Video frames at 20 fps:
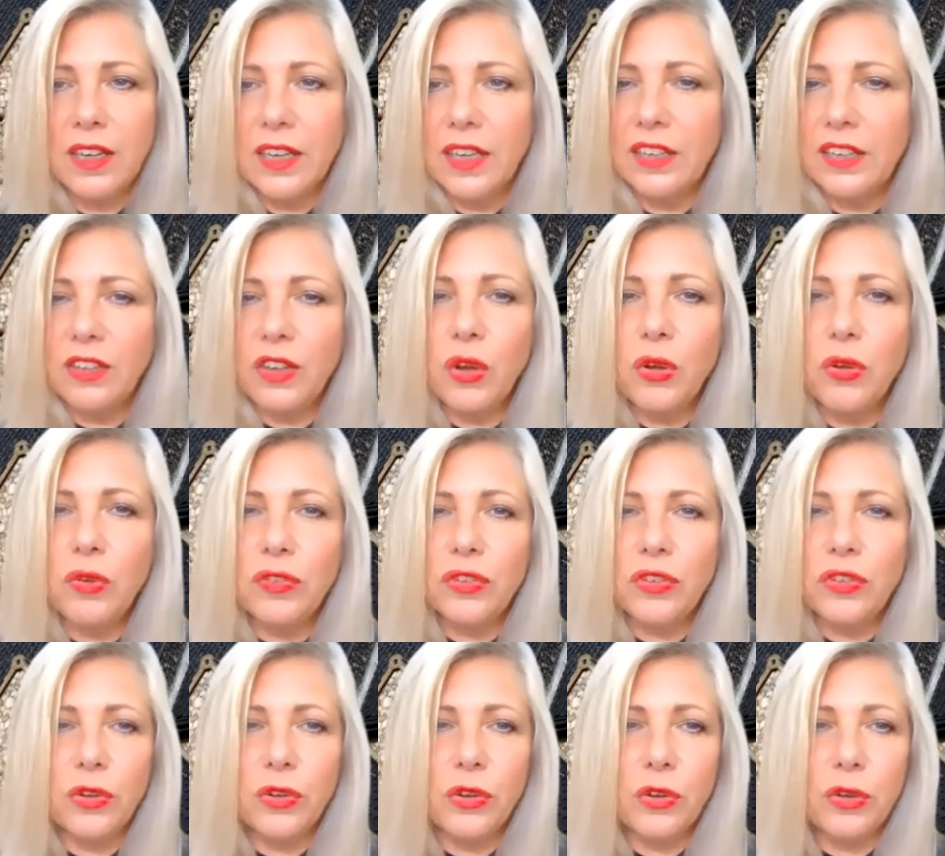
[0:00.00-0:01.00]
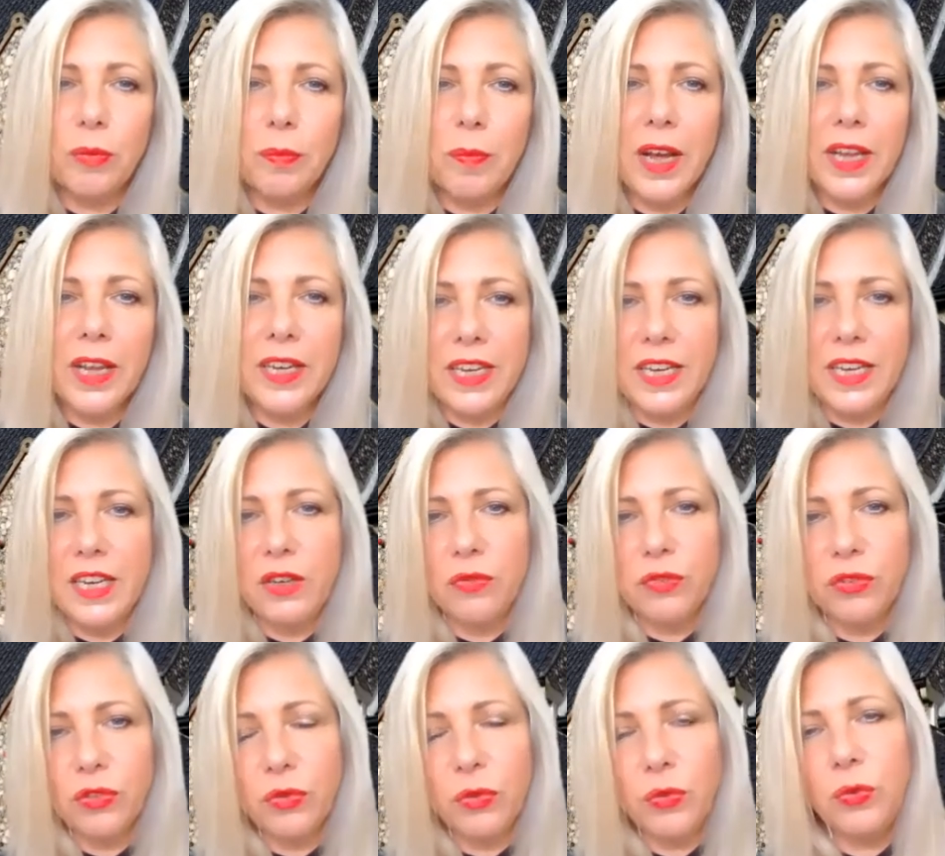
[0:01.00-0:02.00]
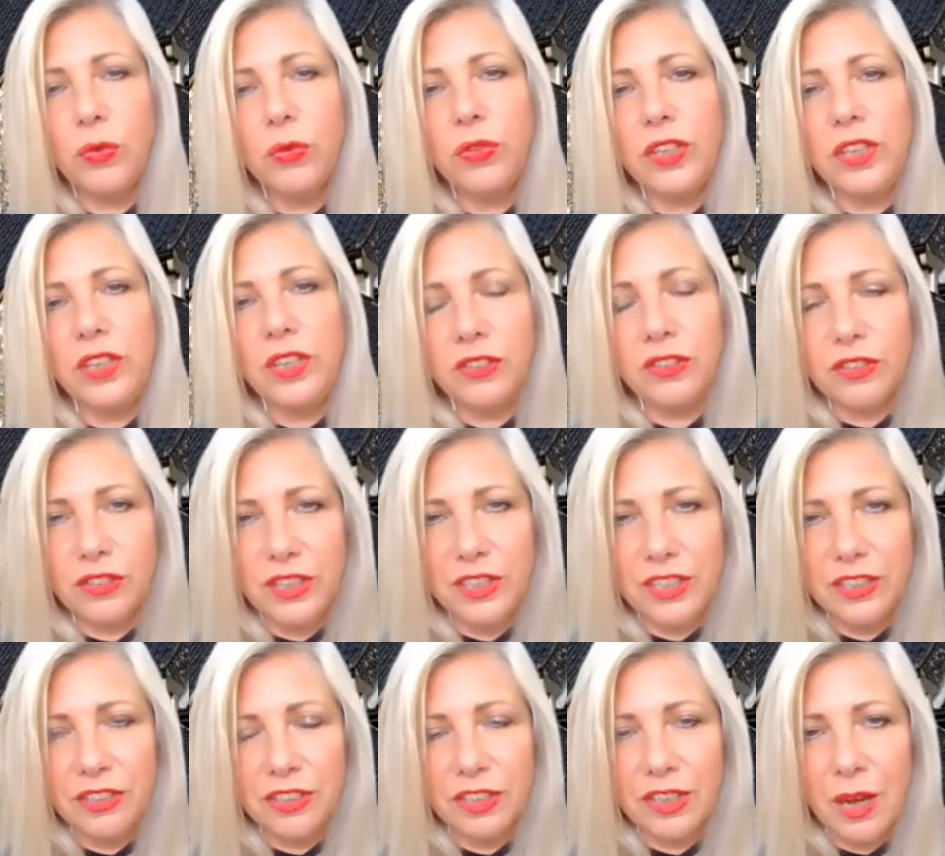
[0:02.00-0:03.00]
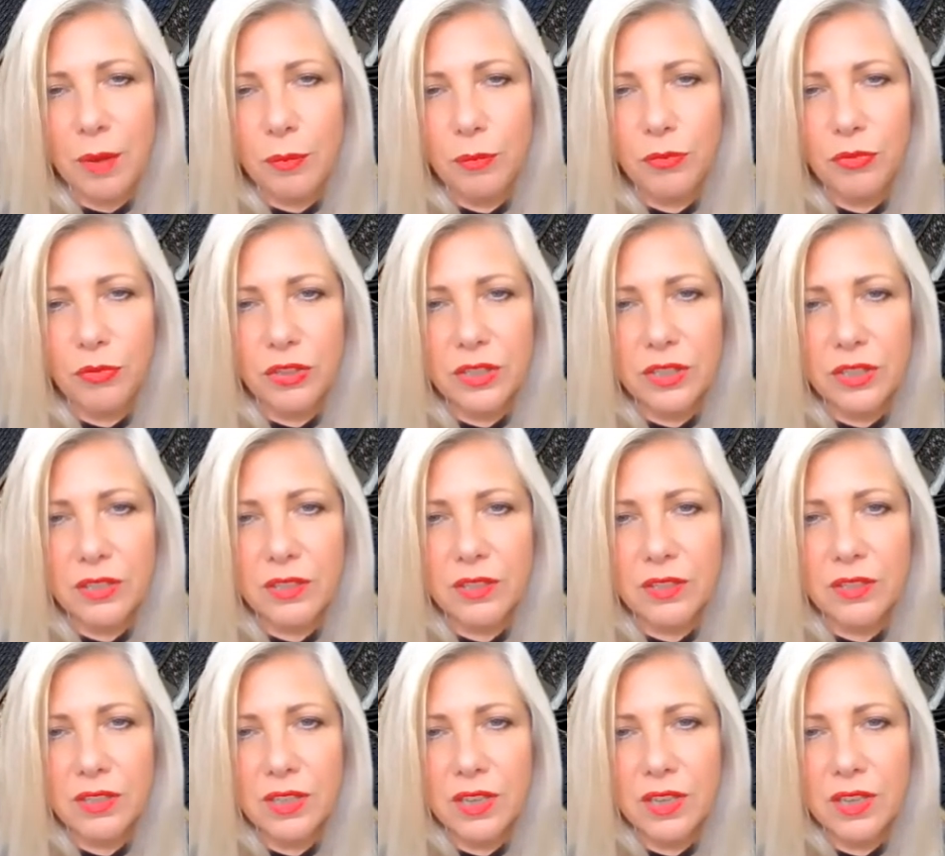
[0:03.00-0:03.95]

it overtook my need for all these creature comforts,